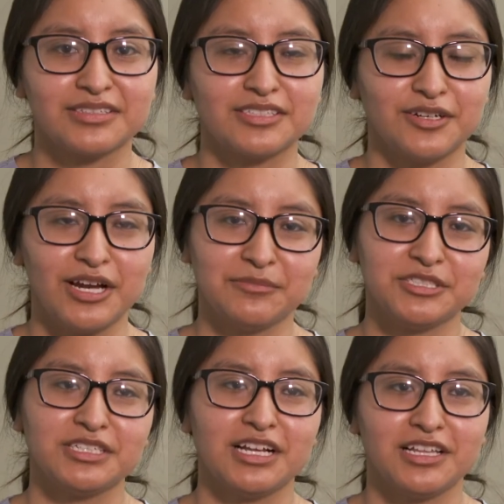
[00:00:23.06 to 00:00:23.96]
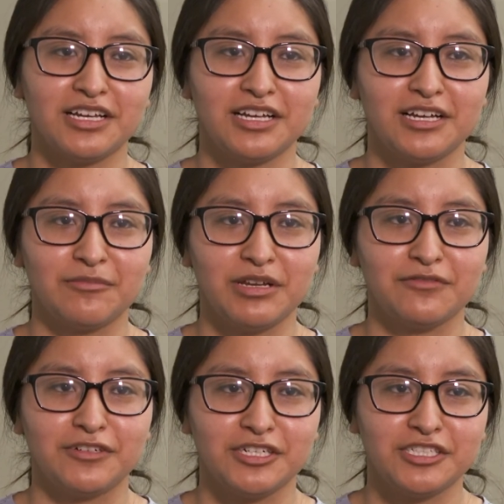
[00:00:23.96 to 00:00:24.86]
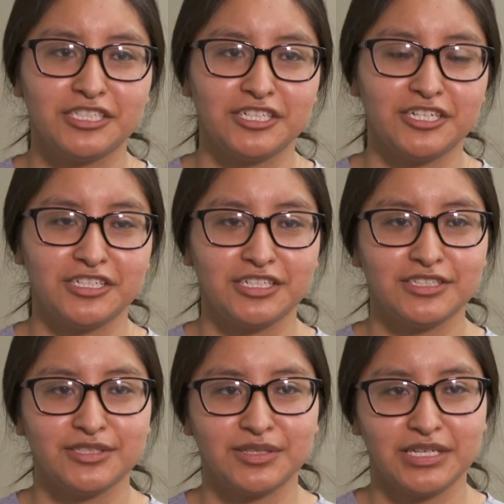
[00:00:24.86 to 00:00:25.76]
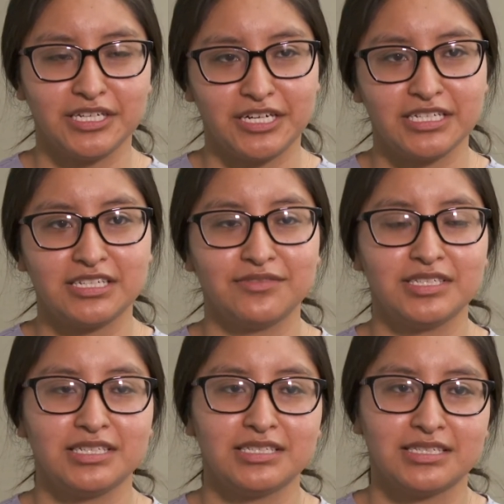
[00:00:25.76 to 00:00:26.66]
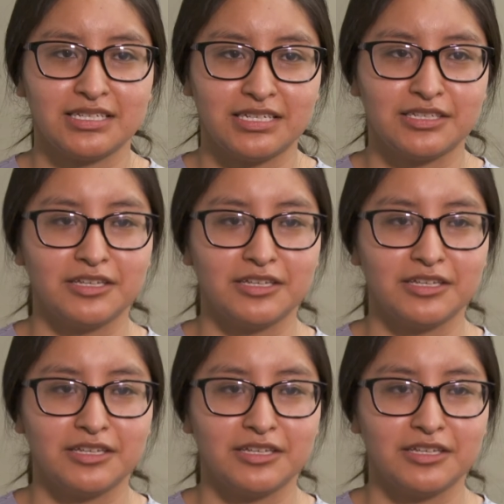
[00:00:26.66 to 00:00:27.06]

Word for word: So I'm Janella. I'm a first year nursing student here at T V C C.